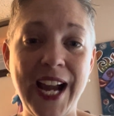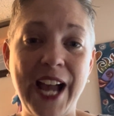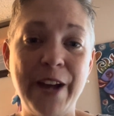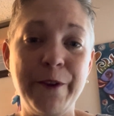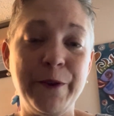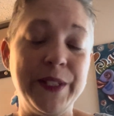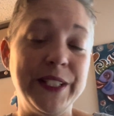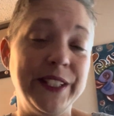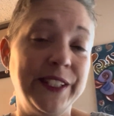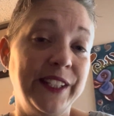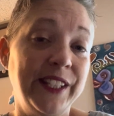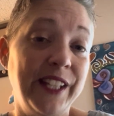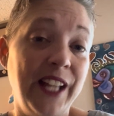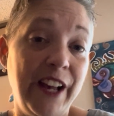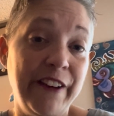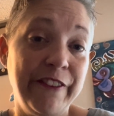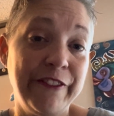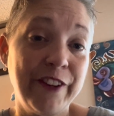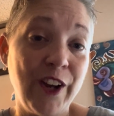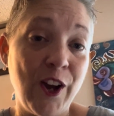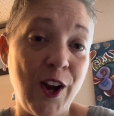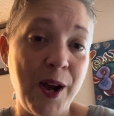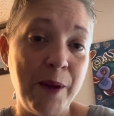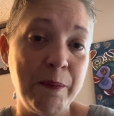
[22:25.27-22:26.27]
I would
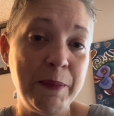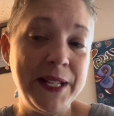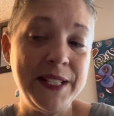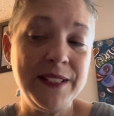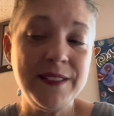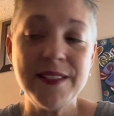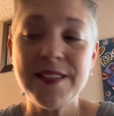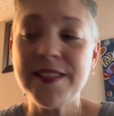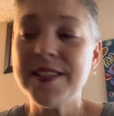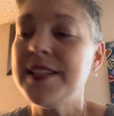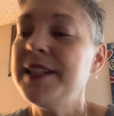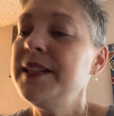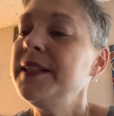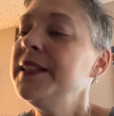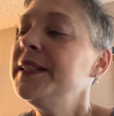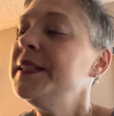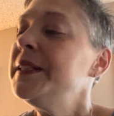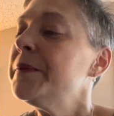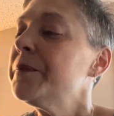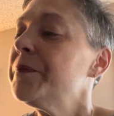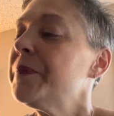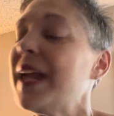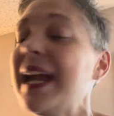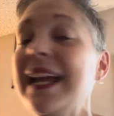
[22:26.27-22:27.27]
love comments.
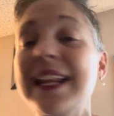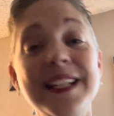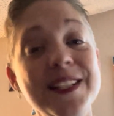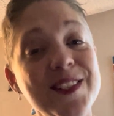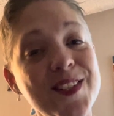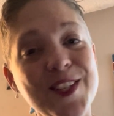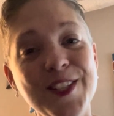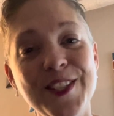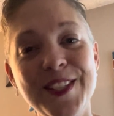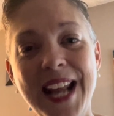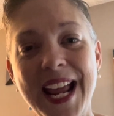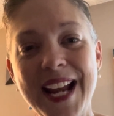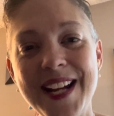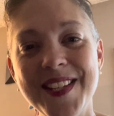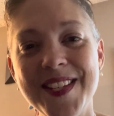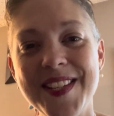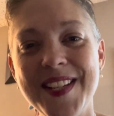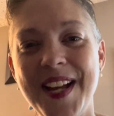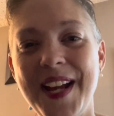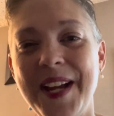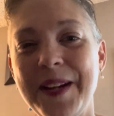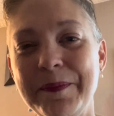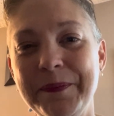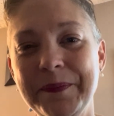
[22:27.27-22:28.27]
And until next
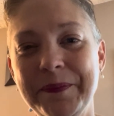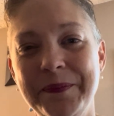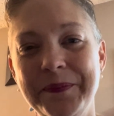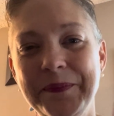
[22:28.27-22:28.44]
time.